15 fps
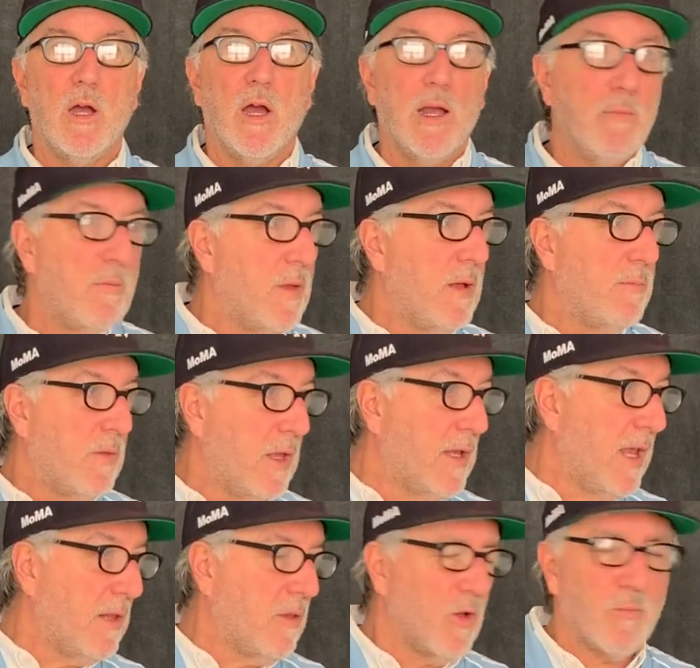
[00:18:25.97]
I
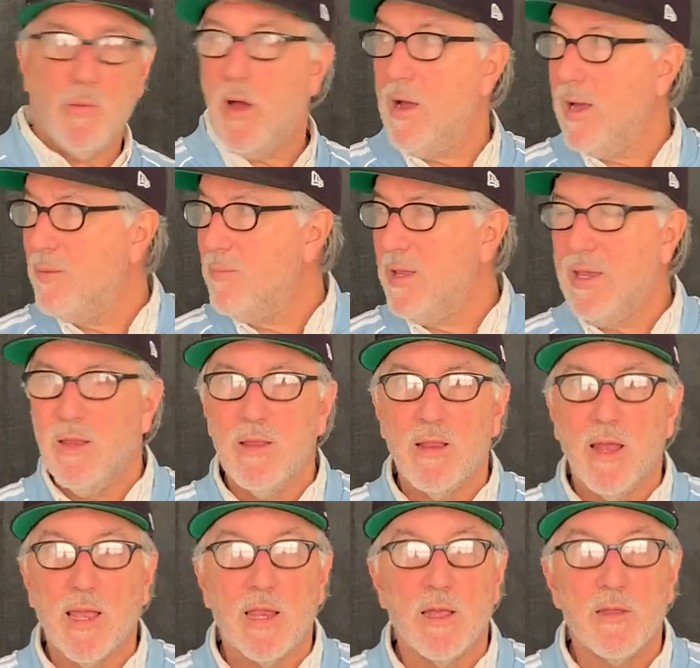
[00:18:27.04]
again look behind me,
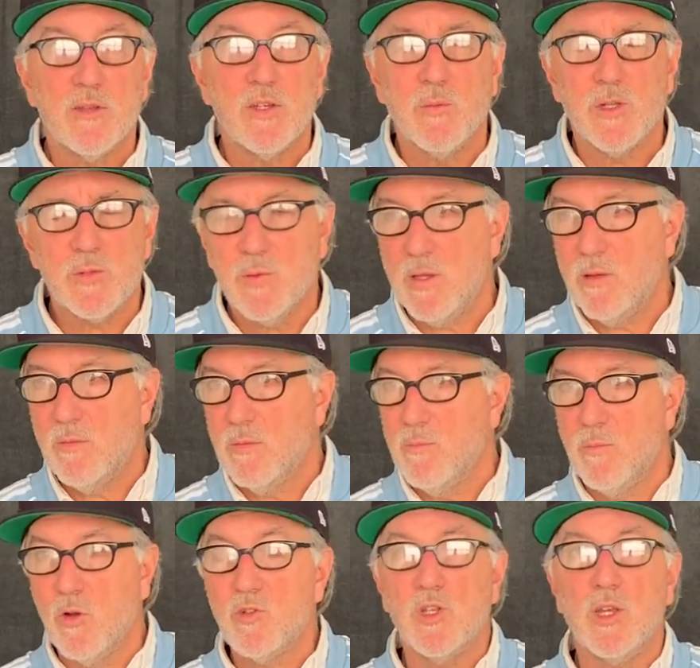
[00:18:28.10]
like she must be
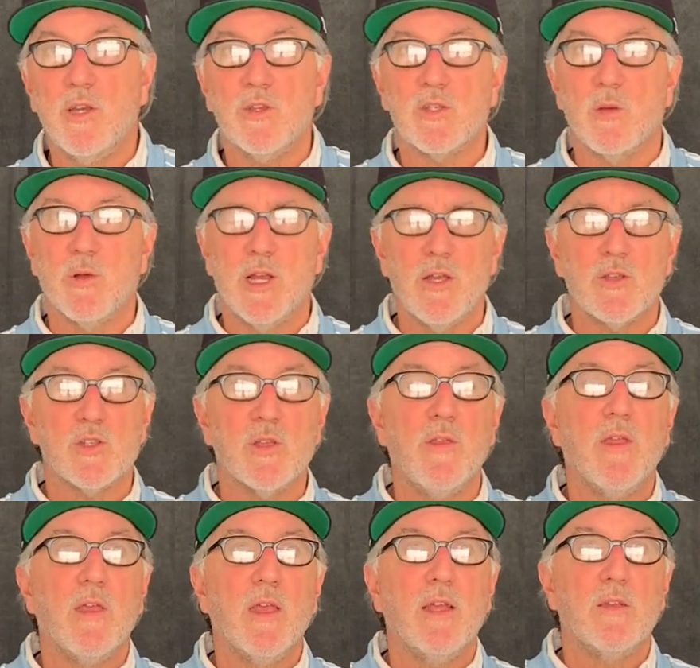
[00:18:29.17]
motioning to someone else,
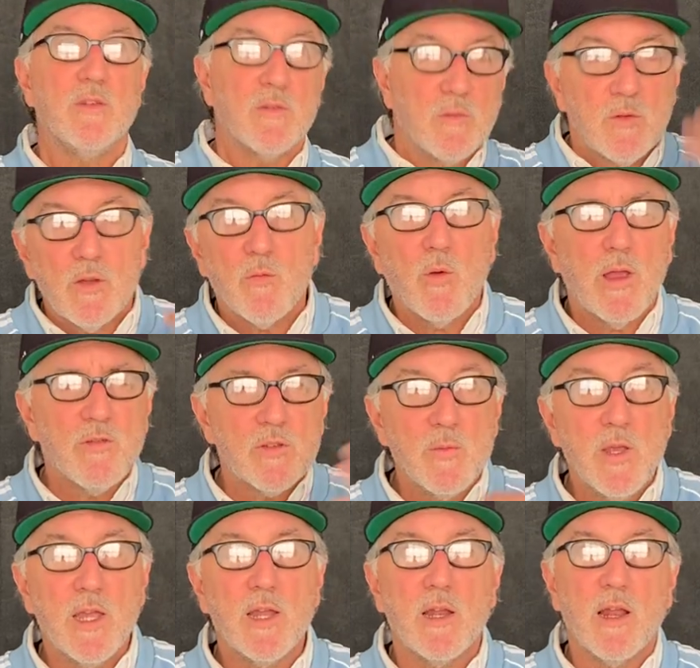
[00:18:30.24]
and waves
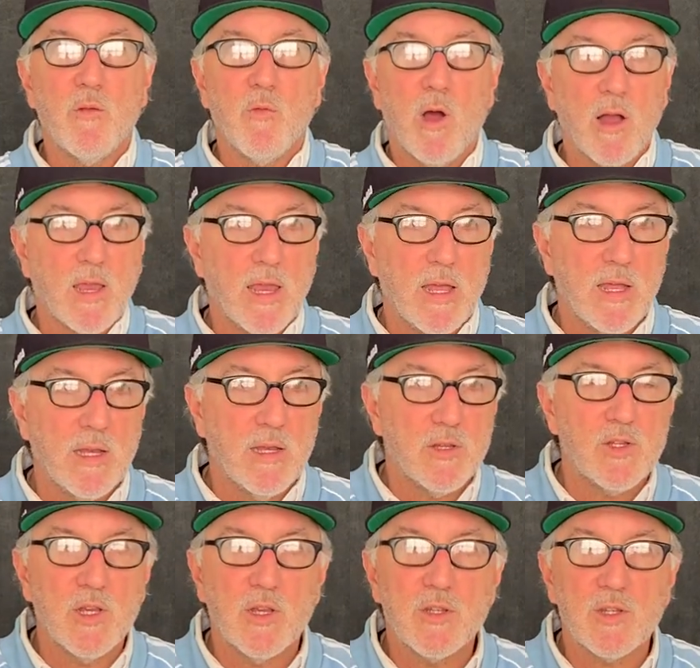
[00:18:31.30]
me in, and I walk in,
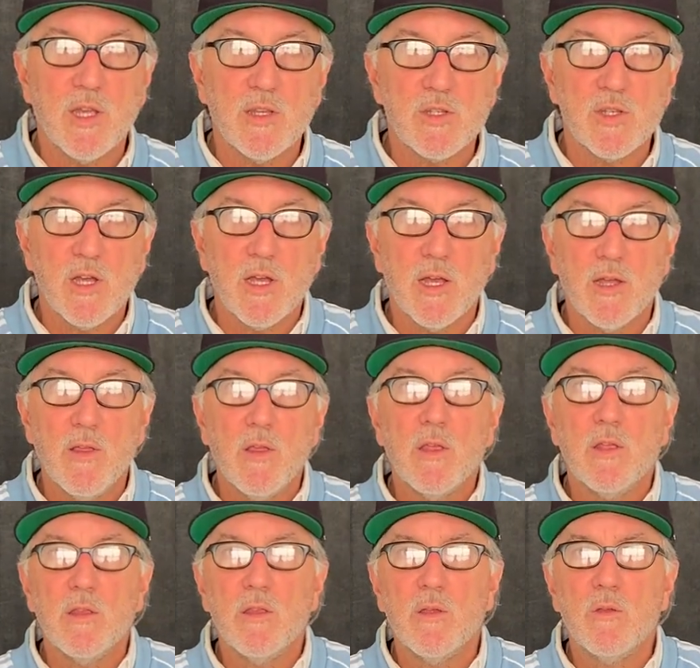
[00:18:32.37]
and she says,
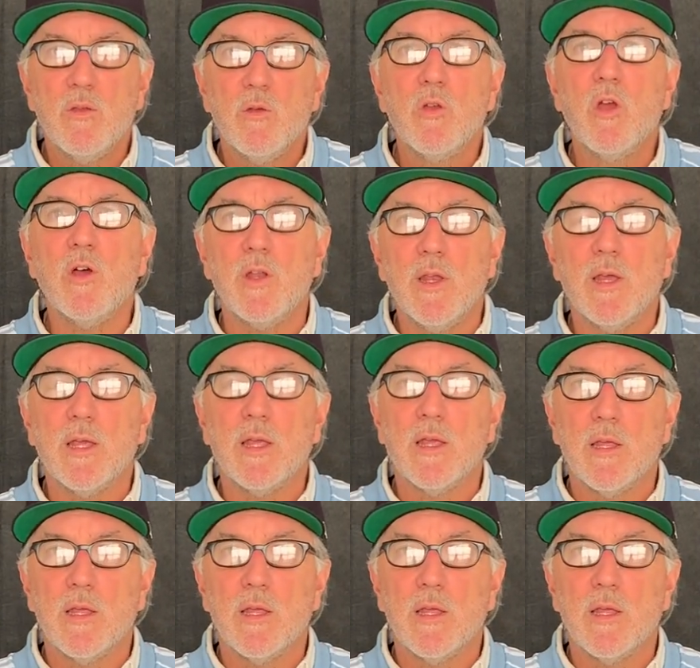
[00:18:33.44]
you good?